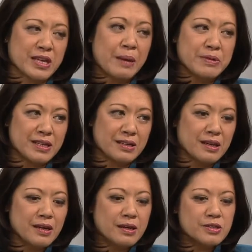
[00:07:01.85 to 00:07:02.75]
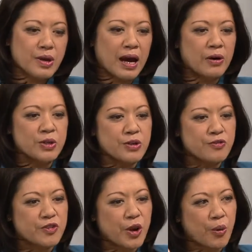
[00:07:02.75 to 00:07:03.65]
happening. So how do you
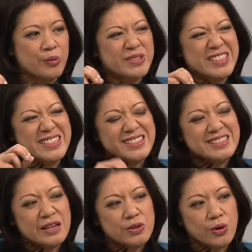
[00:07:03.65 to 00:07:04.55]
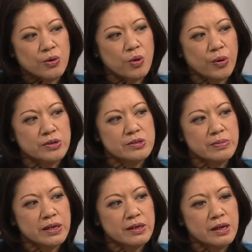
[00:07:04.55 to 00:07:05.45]
figure out what's the signal going to
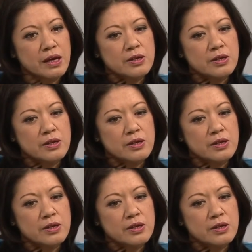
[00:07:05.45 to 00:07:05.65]
be?